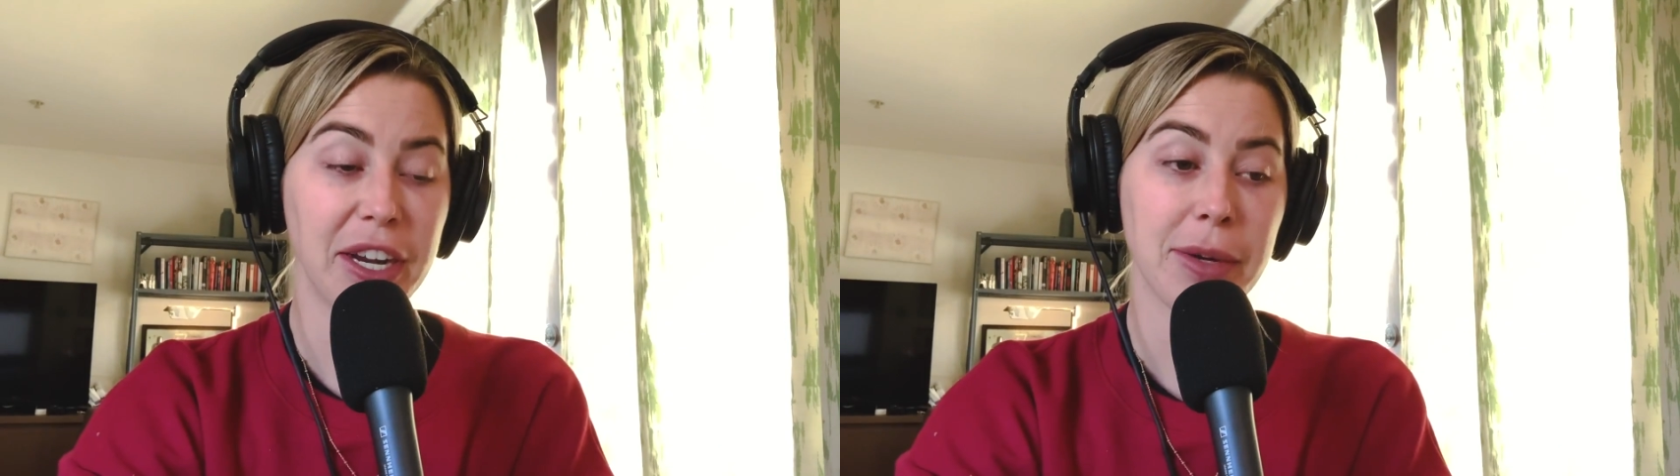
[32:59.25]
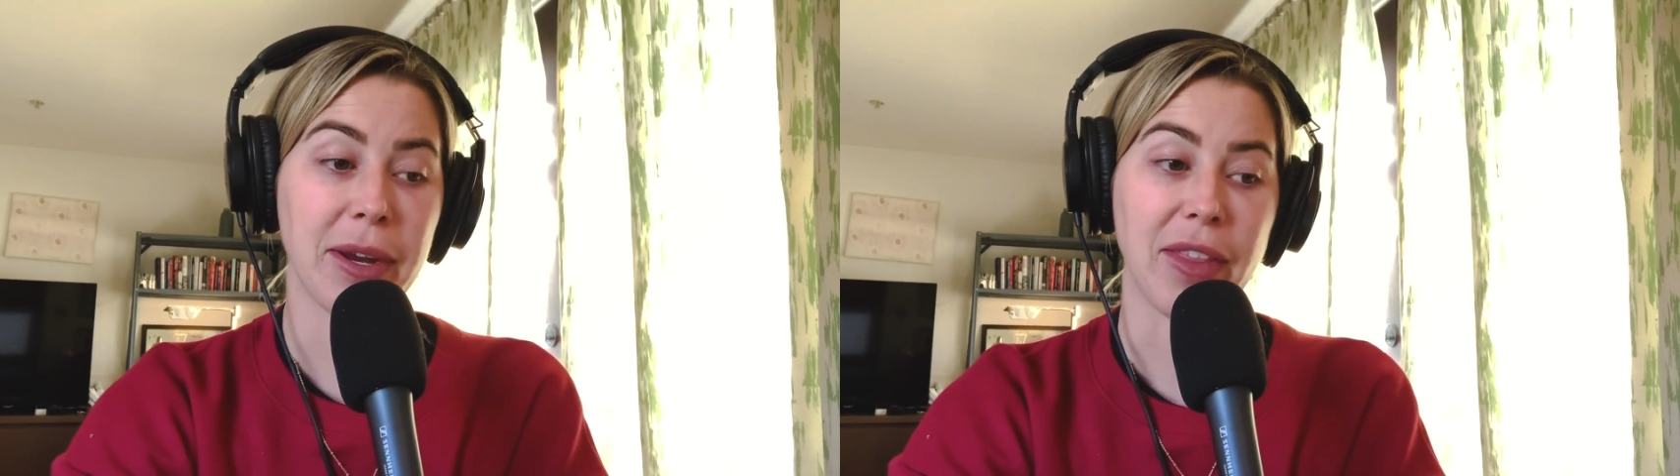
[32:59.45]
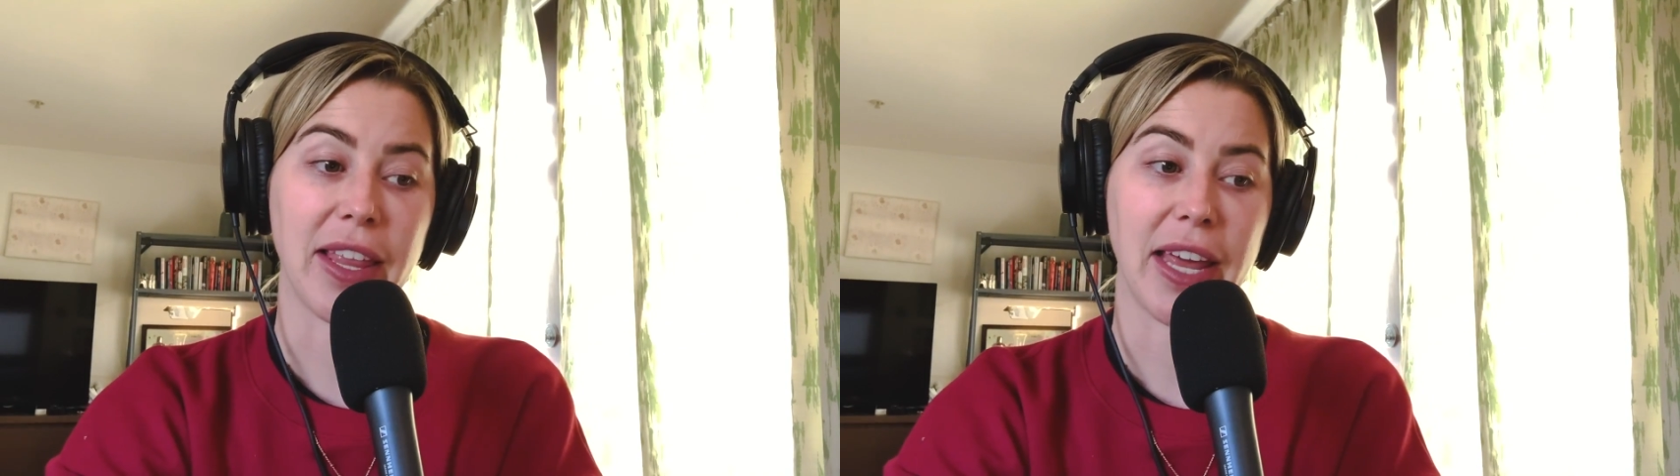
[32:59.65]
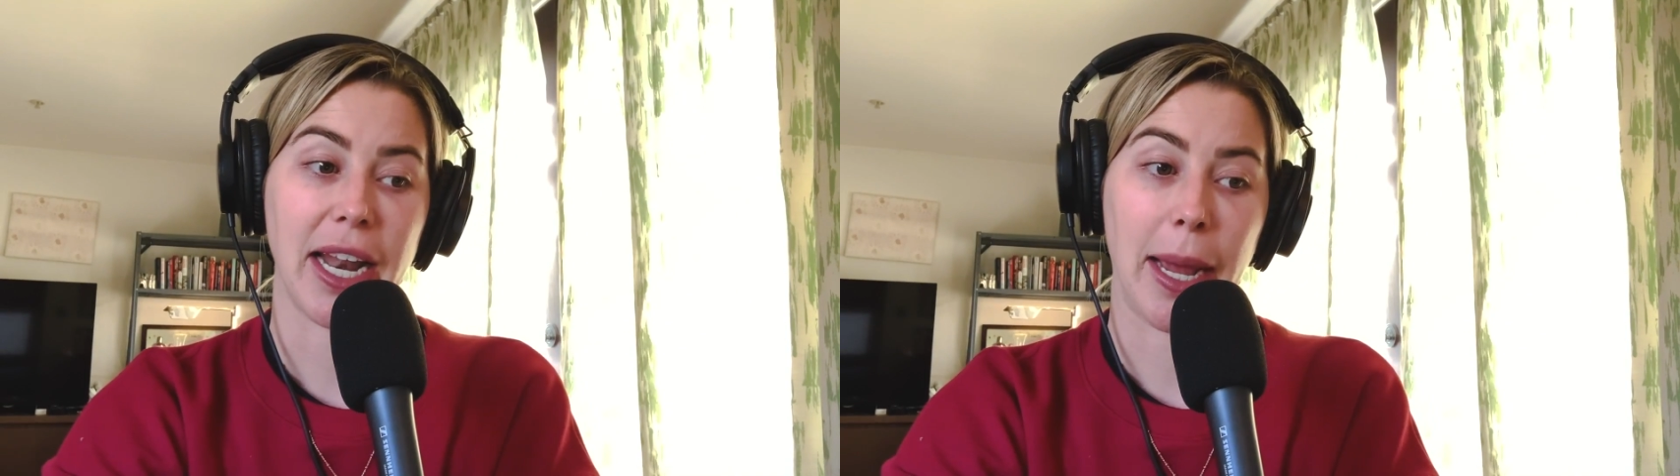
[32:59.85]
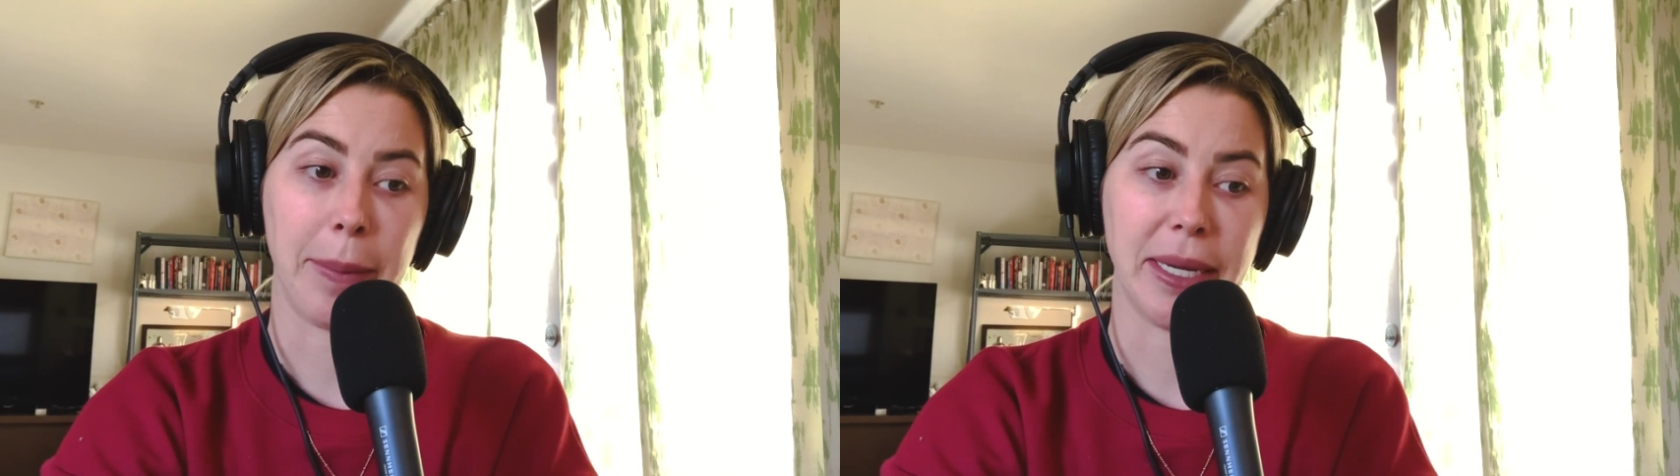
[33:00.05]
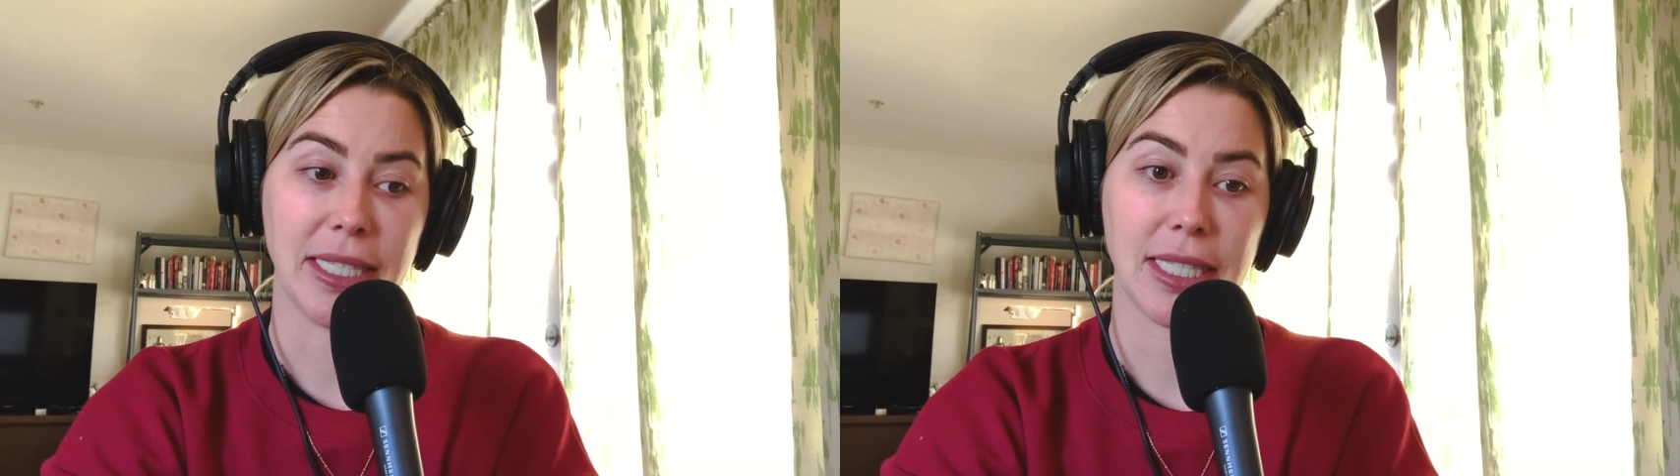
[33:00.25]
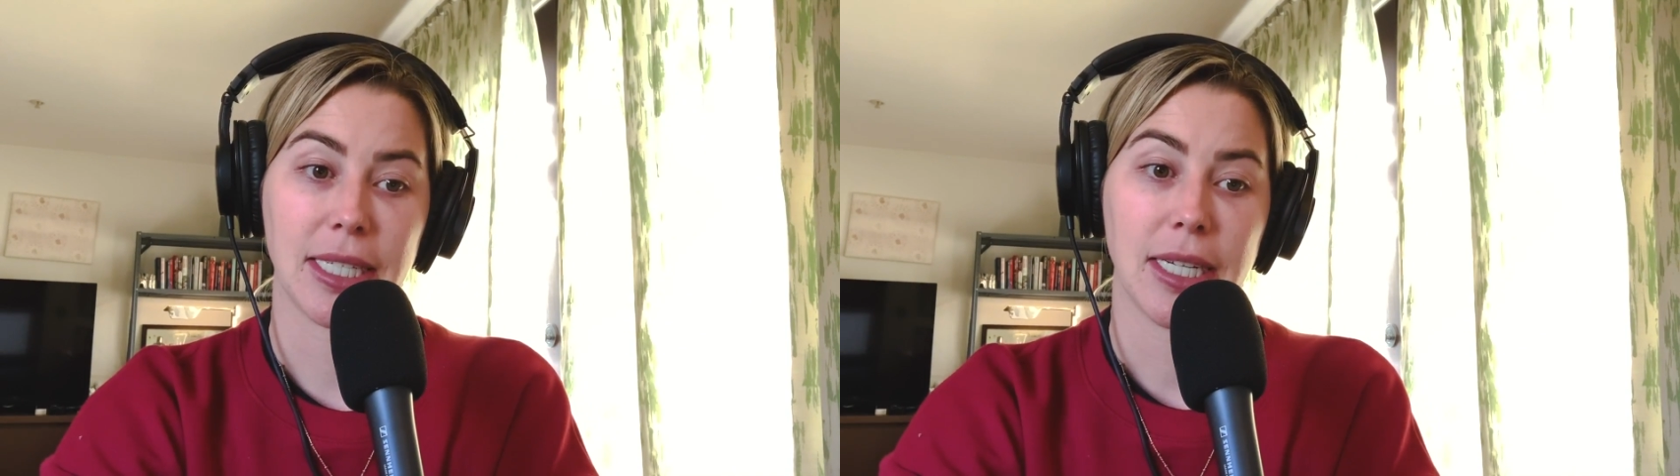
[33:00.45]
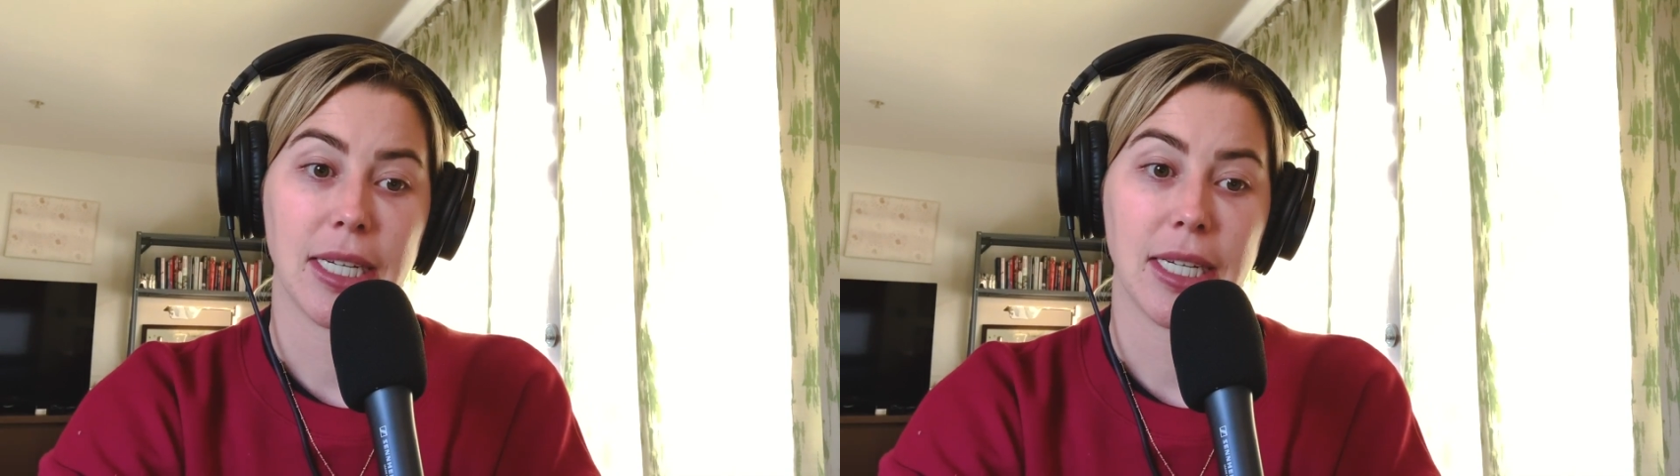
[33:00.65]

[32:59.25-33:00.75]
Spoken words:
very rare that that happens.